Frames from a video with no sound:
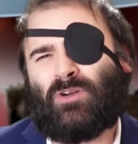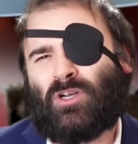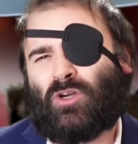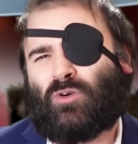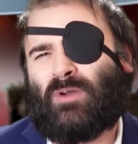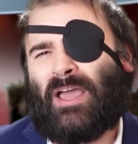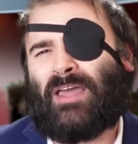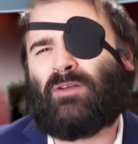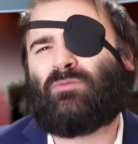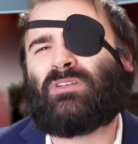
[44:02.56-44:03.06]

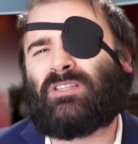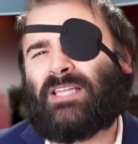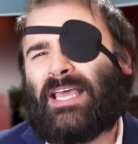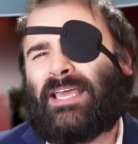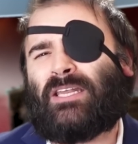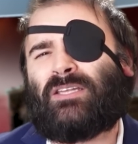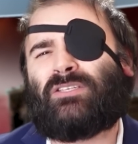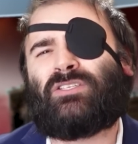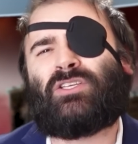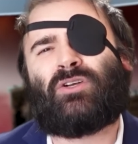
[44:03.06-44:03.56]
regret
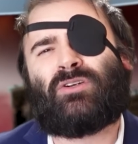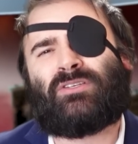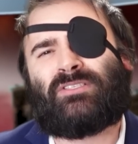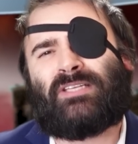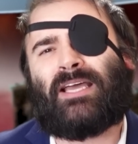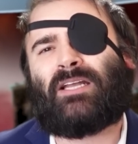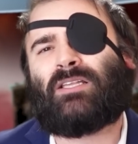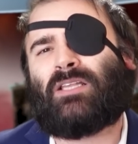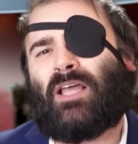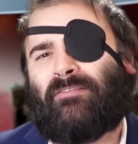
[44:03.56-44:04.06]
related to your
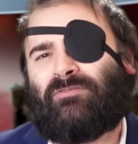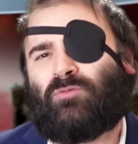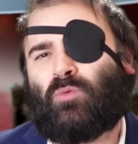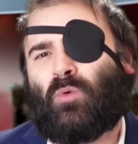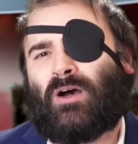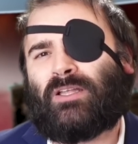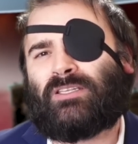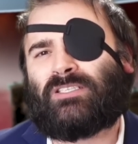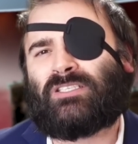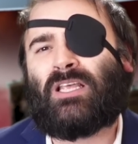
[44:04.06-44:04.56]
dead loved
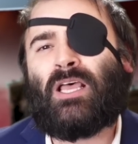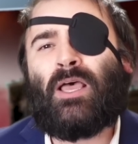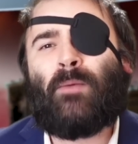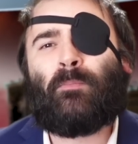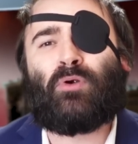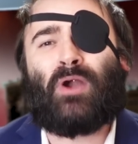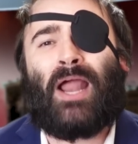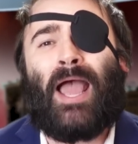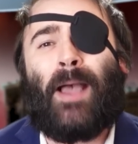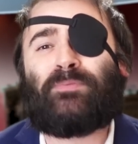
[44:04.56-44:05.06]
ones?
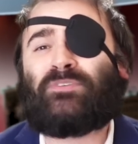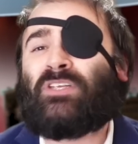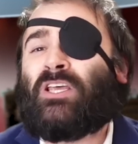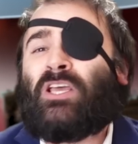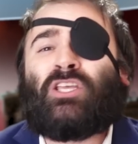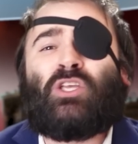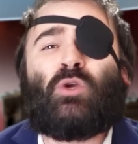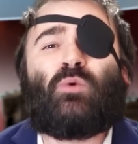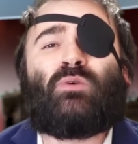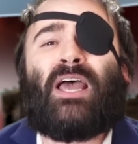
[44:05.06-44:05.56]
Perhaps
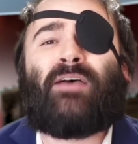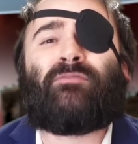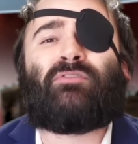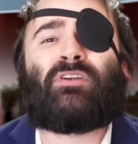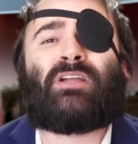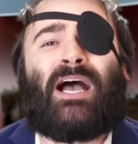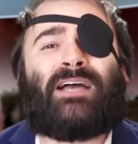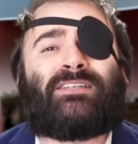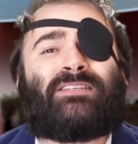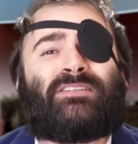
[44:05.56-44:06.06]
you
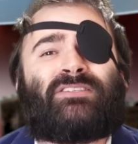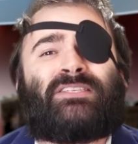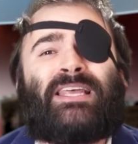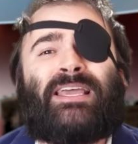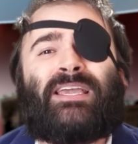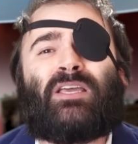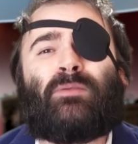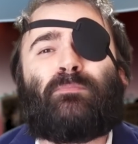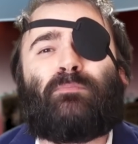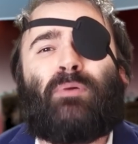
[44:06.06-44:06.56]
never got to say
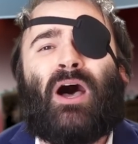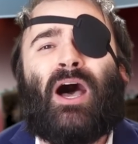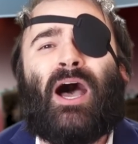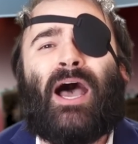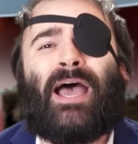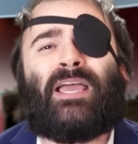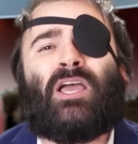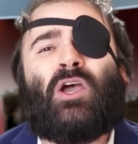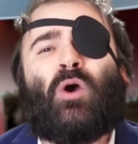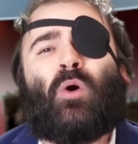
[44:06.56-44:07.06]

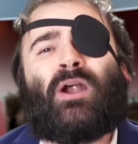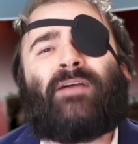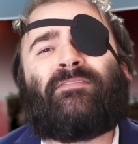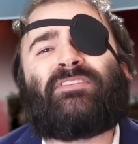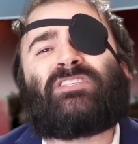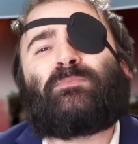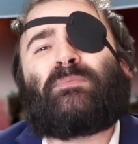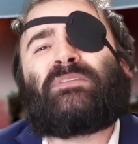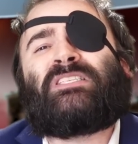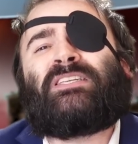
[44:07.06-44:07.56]
goodbye or have
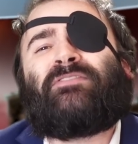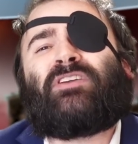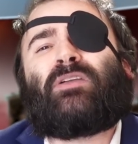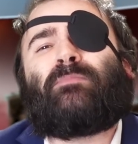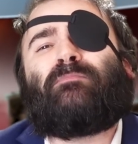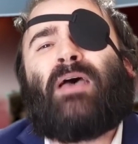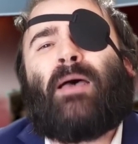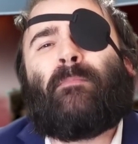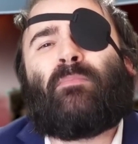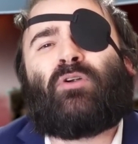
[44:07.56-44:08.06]
a specific
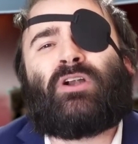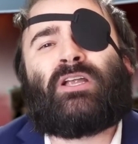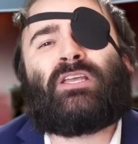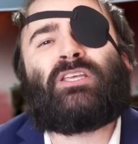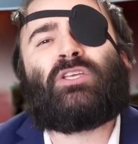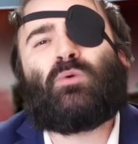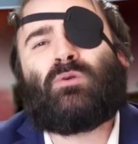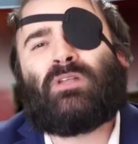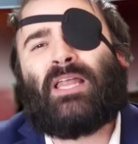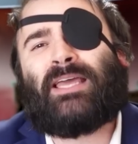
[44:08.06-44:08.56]
memory
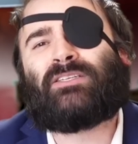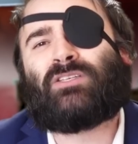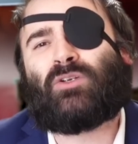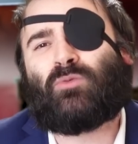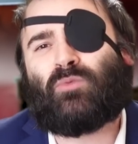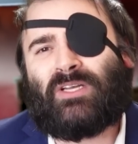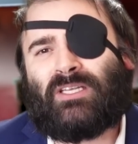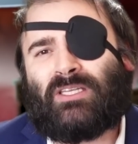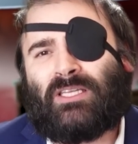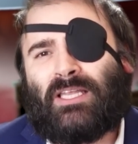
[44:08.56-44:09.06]
you'd like to
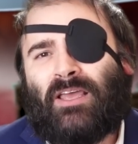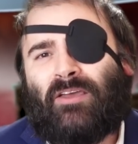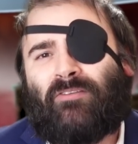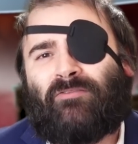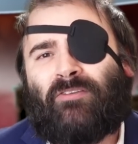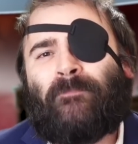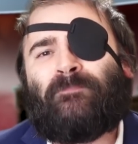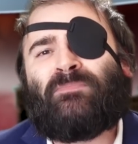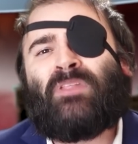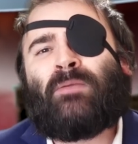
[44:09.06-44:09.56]

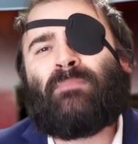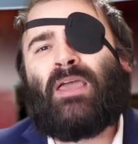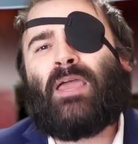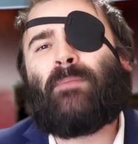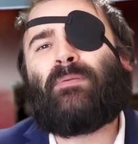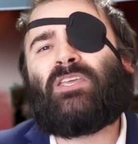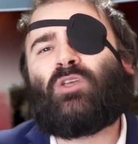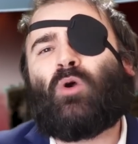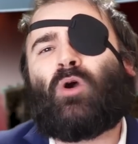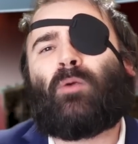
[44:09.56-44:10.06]
relive.
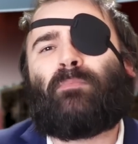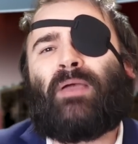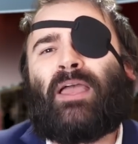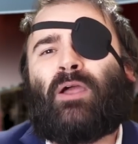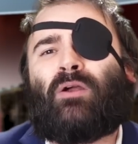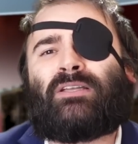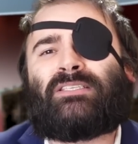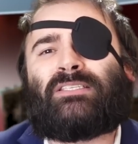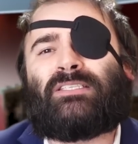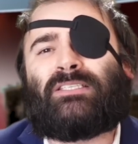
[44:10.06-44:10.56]
Maybe your
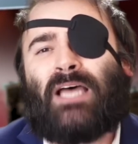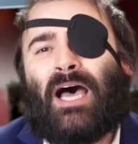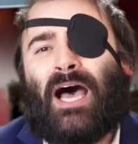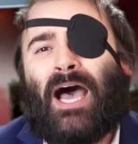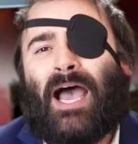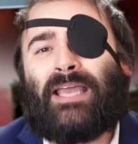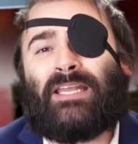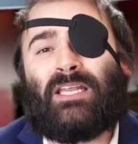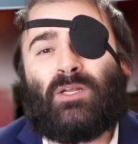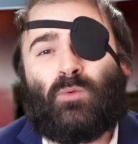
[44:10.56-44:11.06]
parents
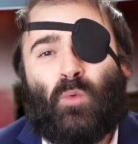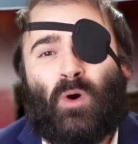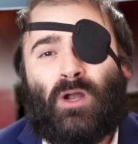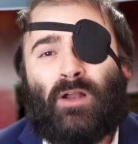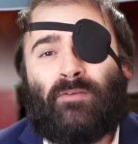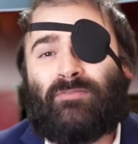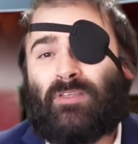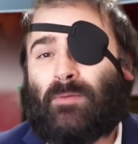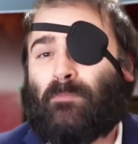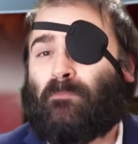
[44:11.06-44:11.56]
died in one
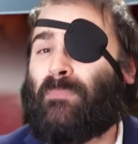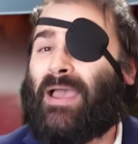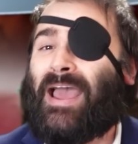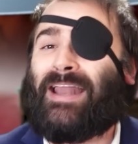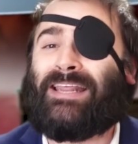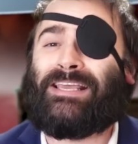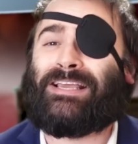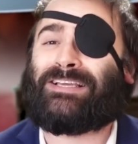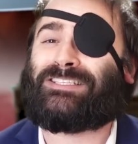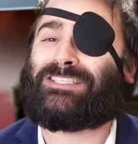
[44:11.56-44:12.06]
of the
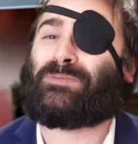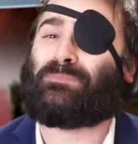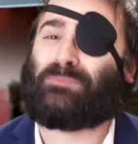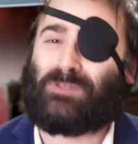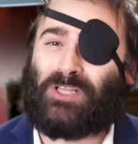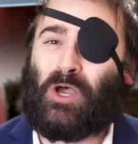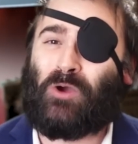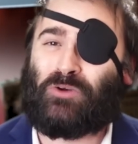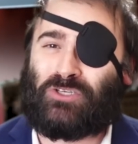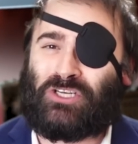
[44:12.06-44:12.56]
many
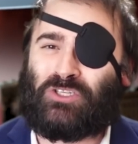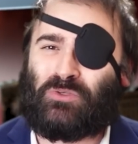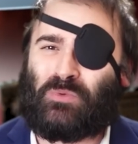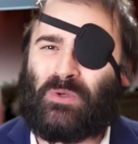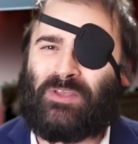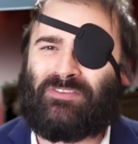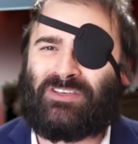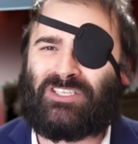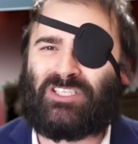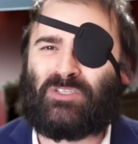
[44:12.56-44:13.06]
explosions
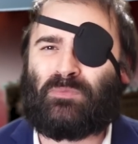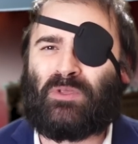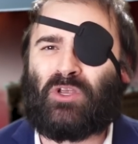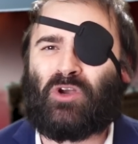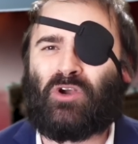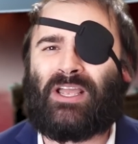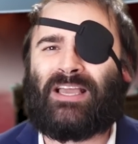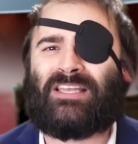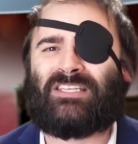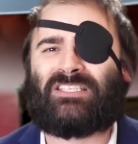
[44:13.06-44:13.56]
we've
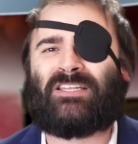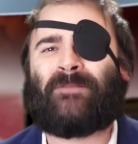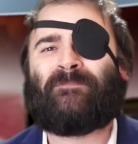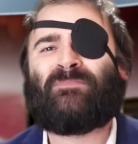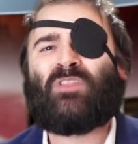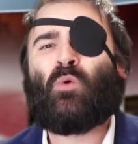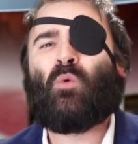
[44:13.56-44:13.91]
experienced.